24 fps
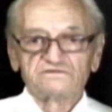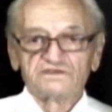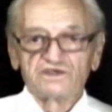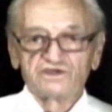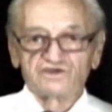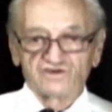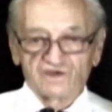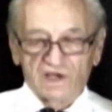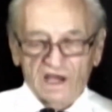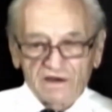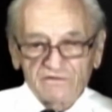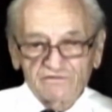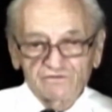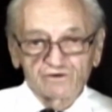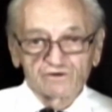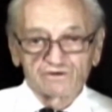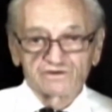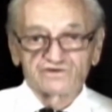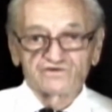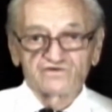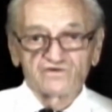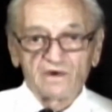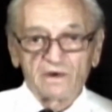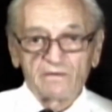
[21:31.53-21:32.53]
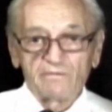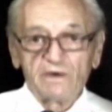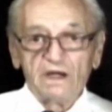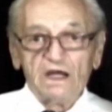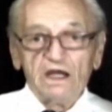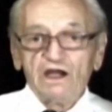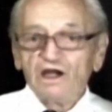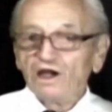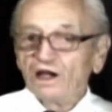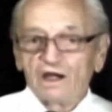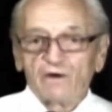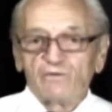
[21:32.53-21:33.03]
safe to swim.
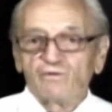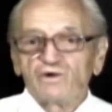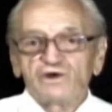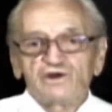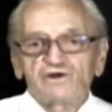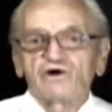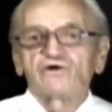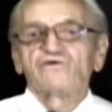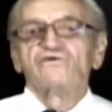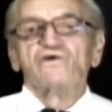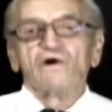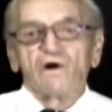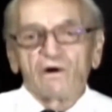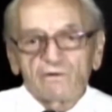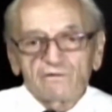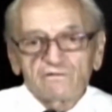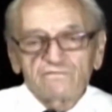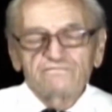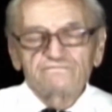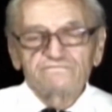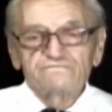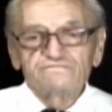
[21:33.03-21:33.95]
And we don't know.